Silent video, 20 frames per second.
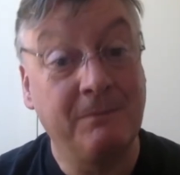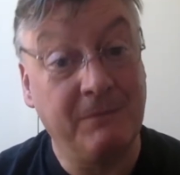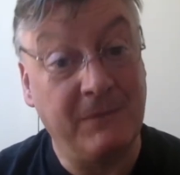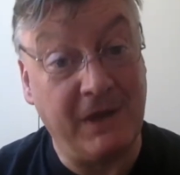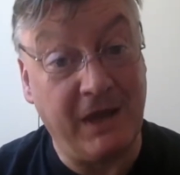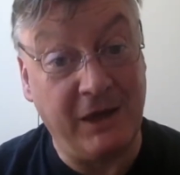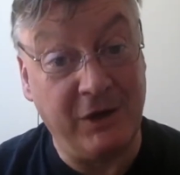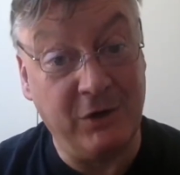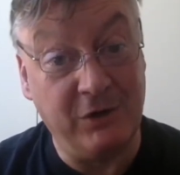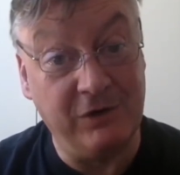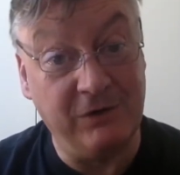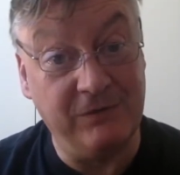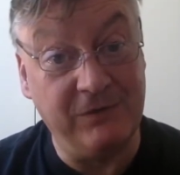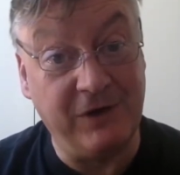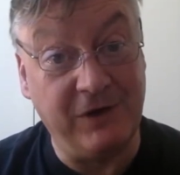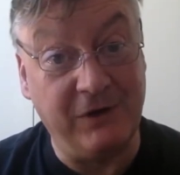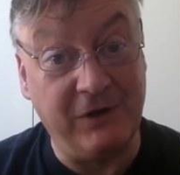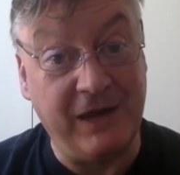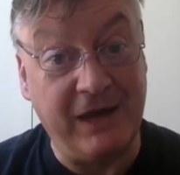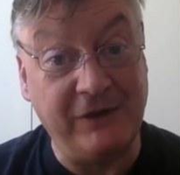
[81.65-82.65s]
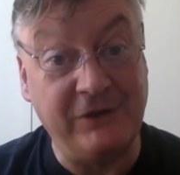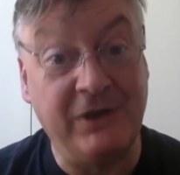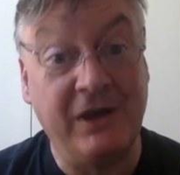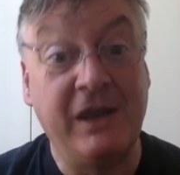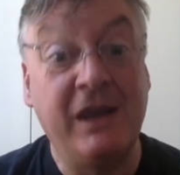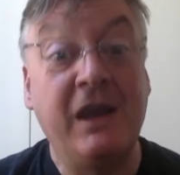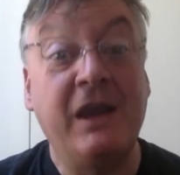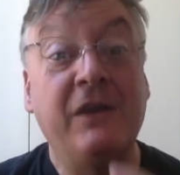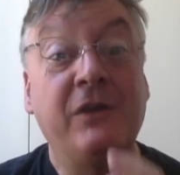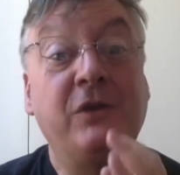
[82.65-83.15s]
I could have done that.
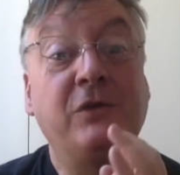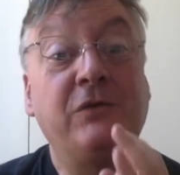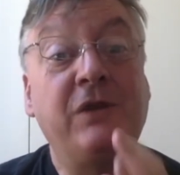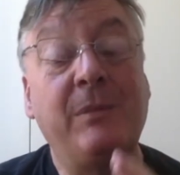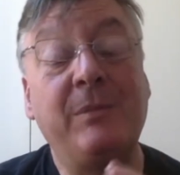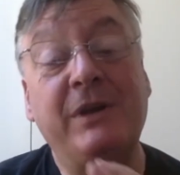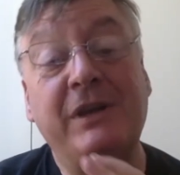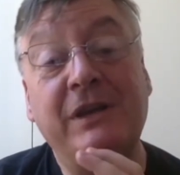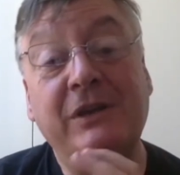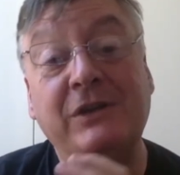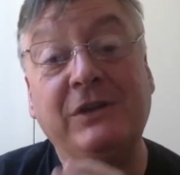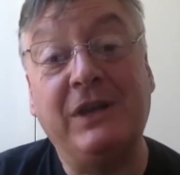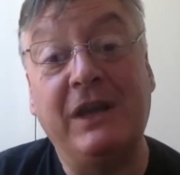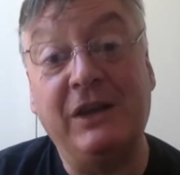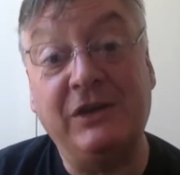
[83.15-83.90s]
The trouble is,